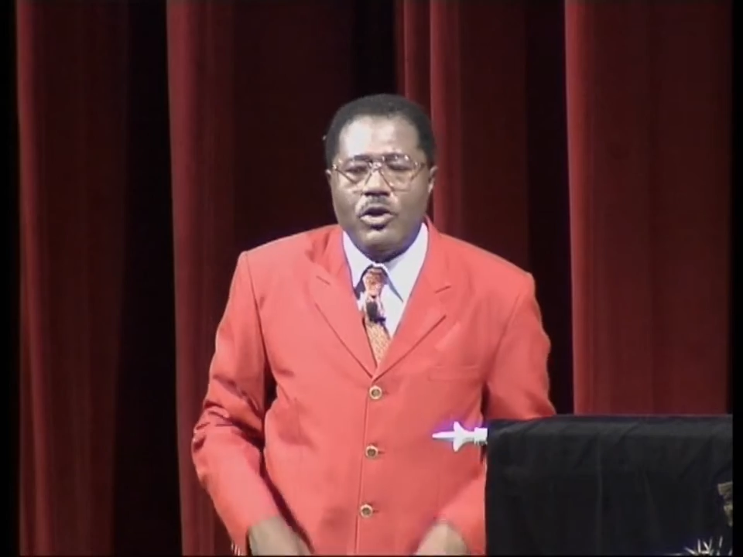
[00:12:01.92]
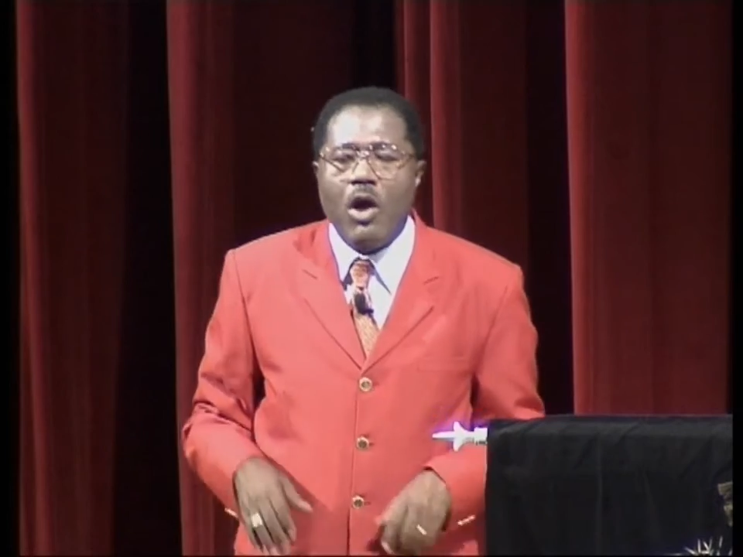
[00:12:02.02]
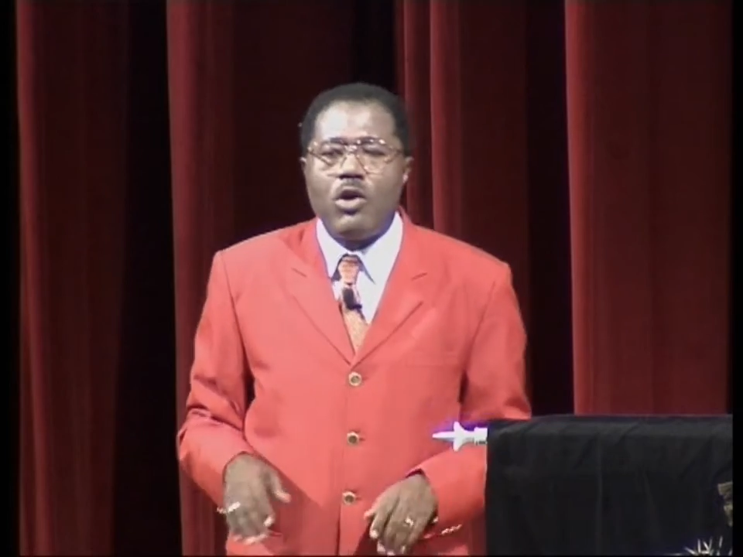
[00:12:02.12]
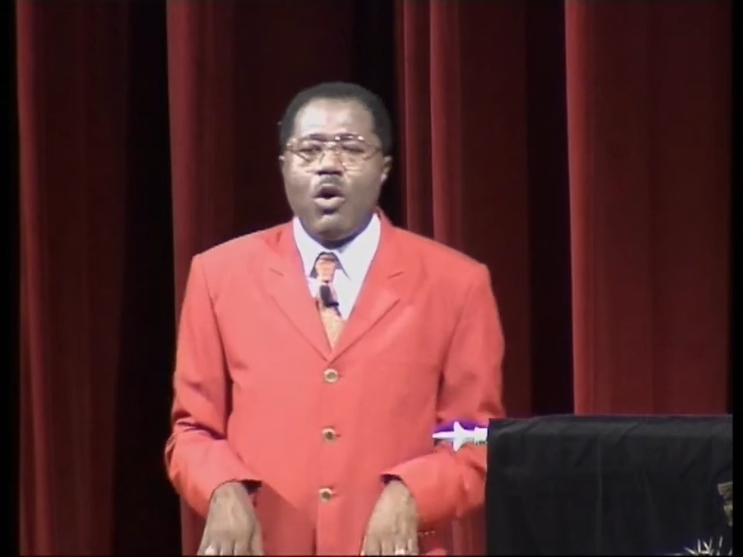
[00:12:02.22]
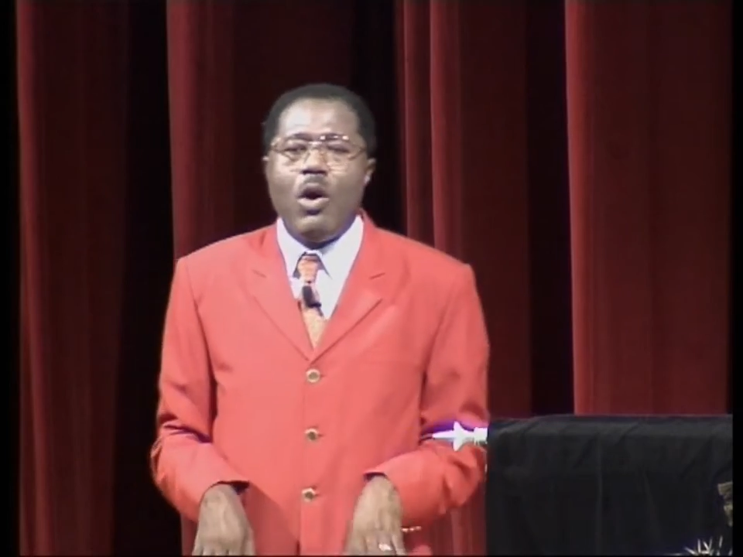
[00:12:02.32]

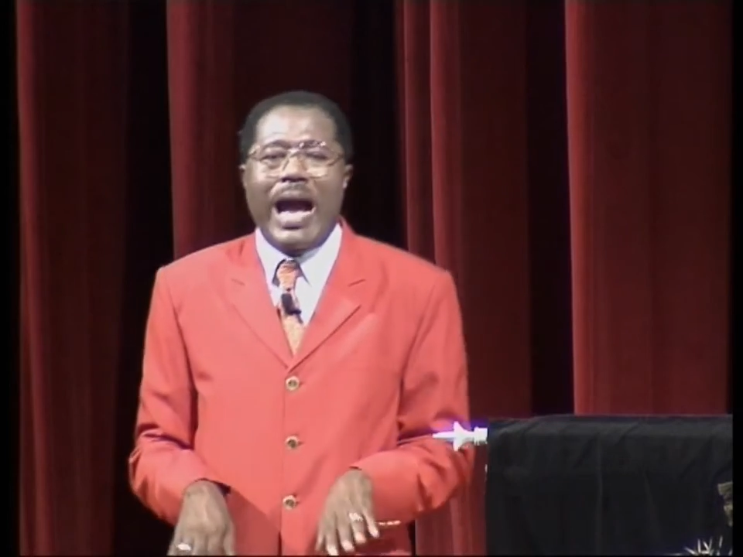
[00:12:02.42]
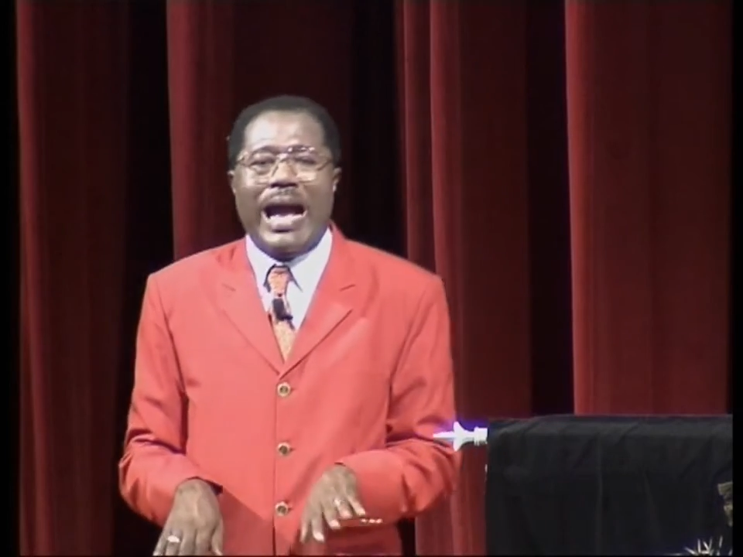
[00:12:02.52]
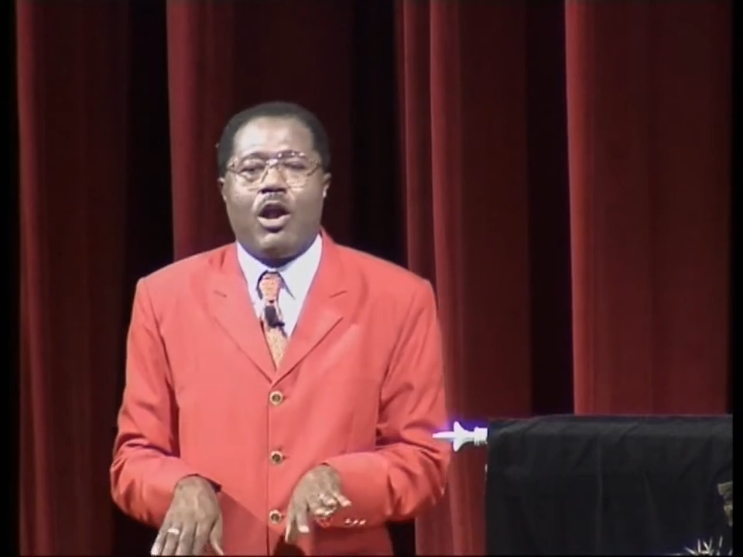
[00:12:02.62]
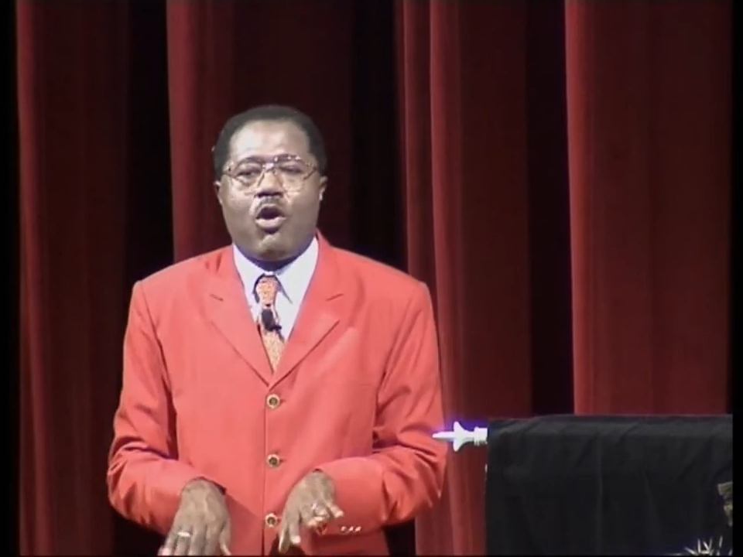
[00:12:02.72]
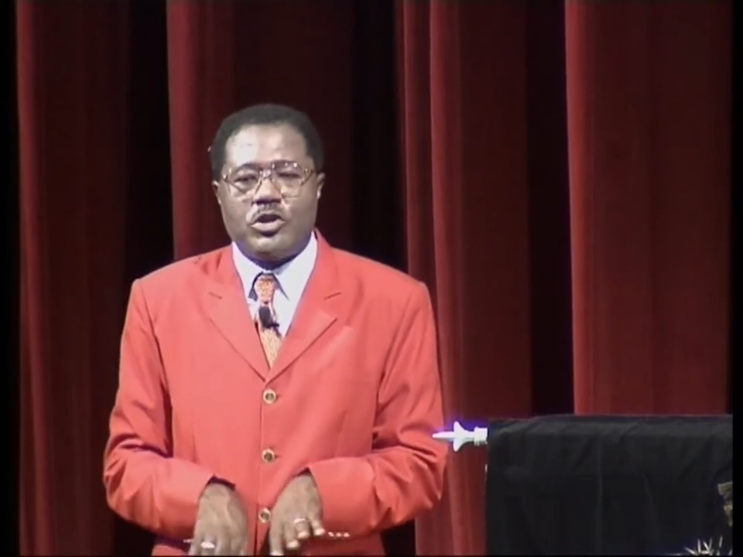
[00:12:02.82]
don't go
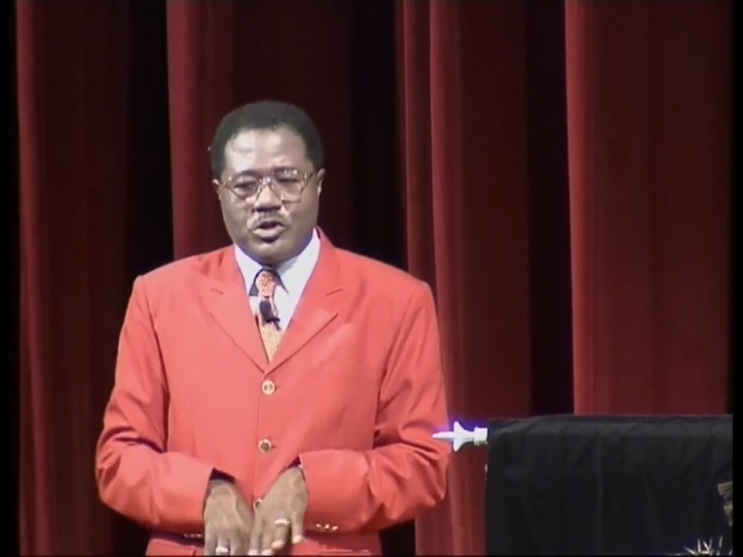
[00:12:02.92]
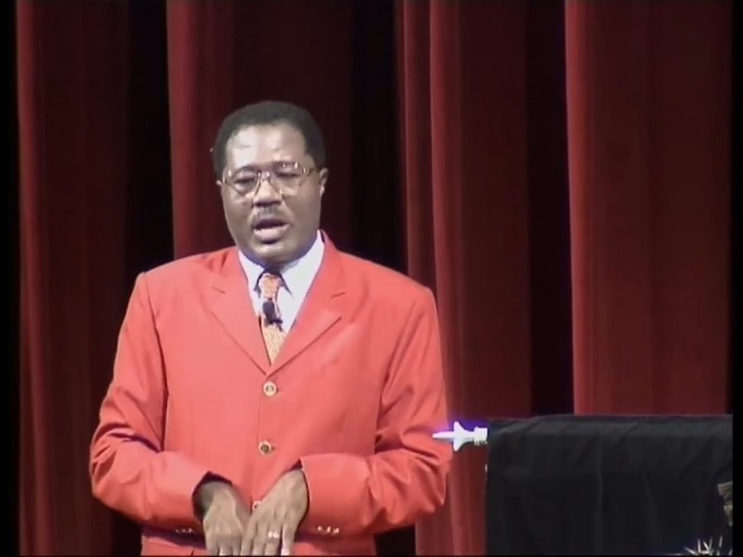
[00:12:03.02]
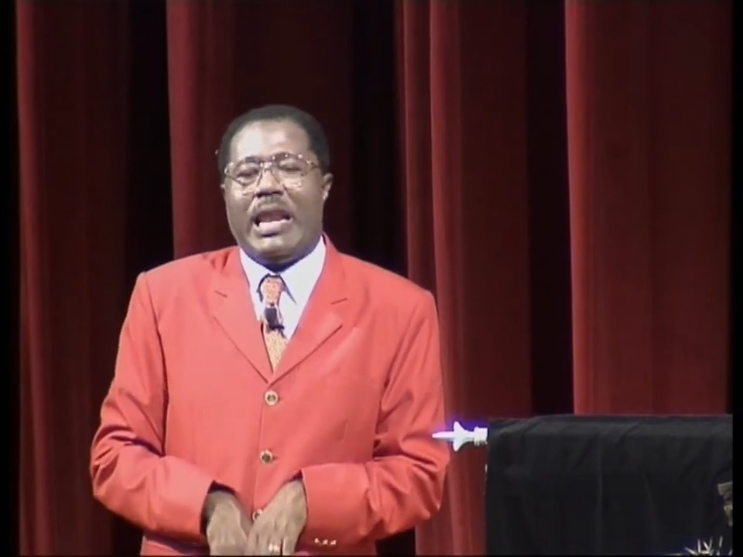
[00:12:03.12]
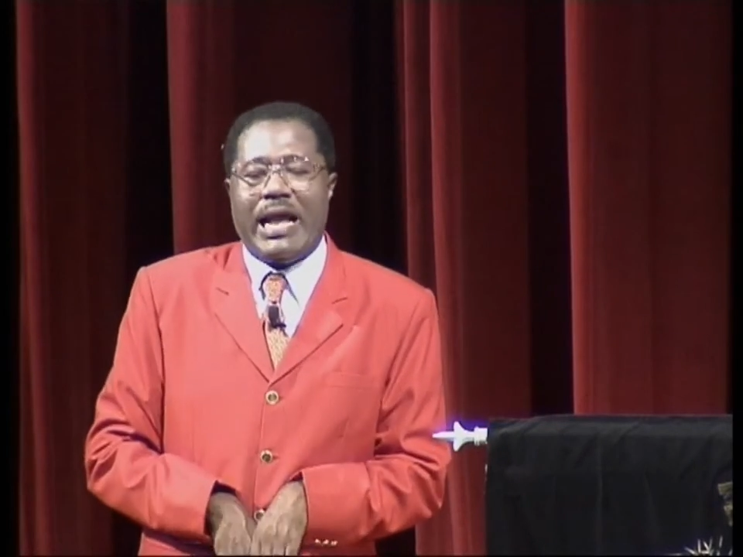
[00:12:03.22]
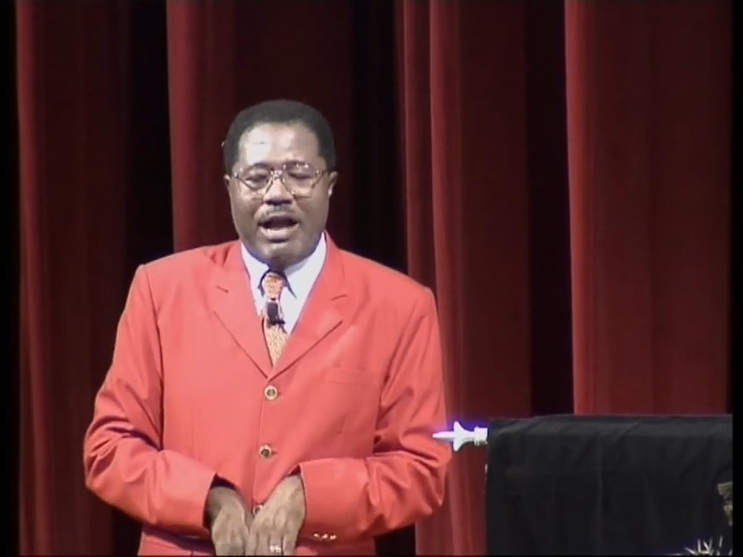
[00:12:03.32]
and cross your leg